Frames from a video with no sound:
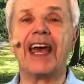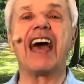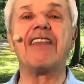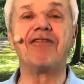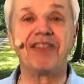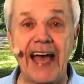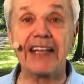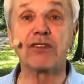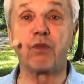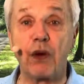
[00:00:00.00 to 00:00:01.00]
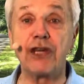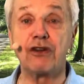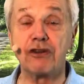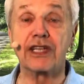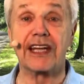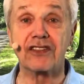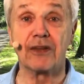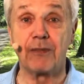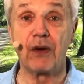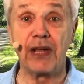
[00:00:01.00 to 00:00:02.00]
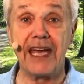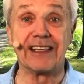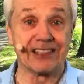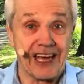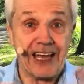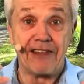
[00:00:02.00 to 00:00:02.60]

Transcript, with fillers: And that's what your testimony is.